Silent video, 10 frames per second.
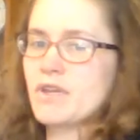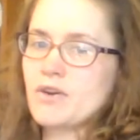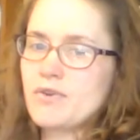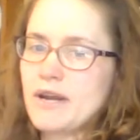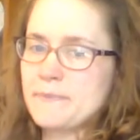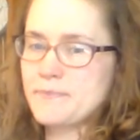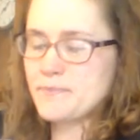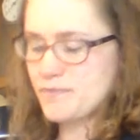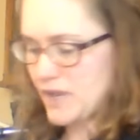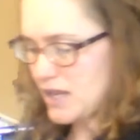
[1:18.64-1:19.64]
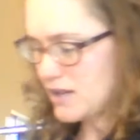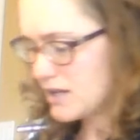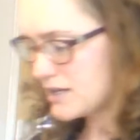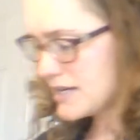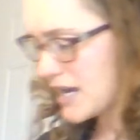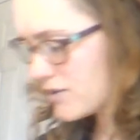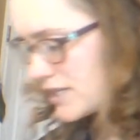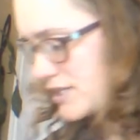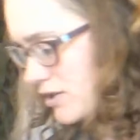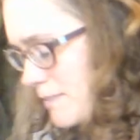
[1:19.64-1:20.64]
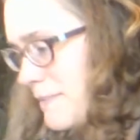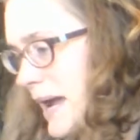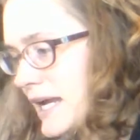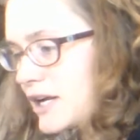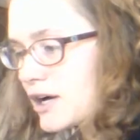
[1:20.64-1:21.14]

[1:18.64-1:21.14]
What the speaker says: Great. Now let's turn back